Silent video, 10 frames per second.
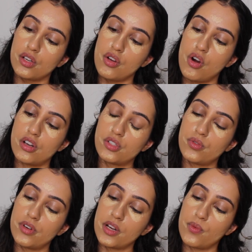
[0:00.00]

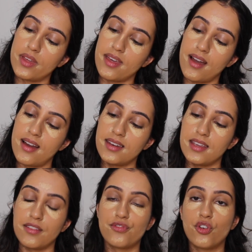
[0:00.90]
contouring with
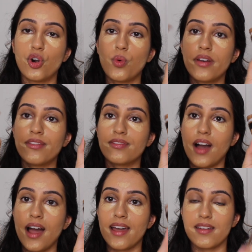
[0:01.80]
Honey
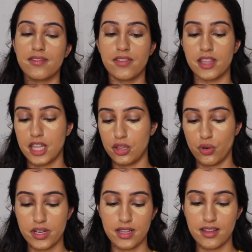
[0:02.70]
415, the
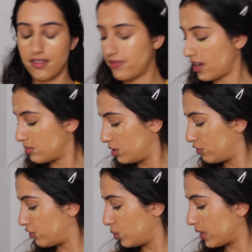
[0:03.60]
L'Oreal Infallible
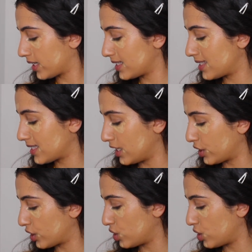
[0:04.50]
Full Wear Concealer.